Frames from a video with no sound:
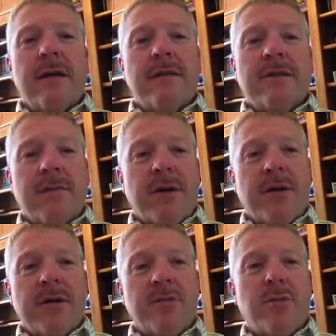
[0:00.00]
some
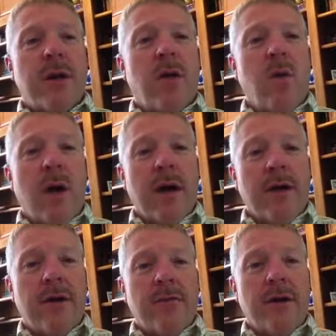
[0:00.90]
areas
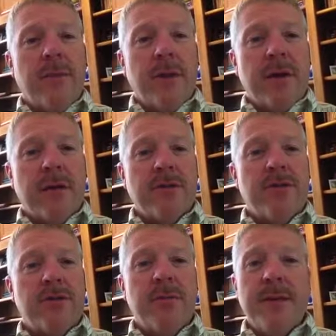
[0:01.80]
require repairs
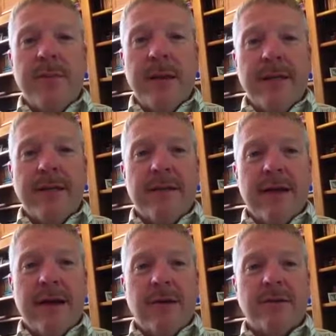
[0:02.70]
to be made to the
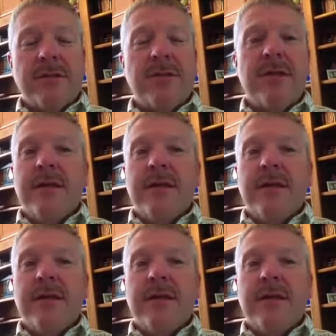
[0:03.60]
house.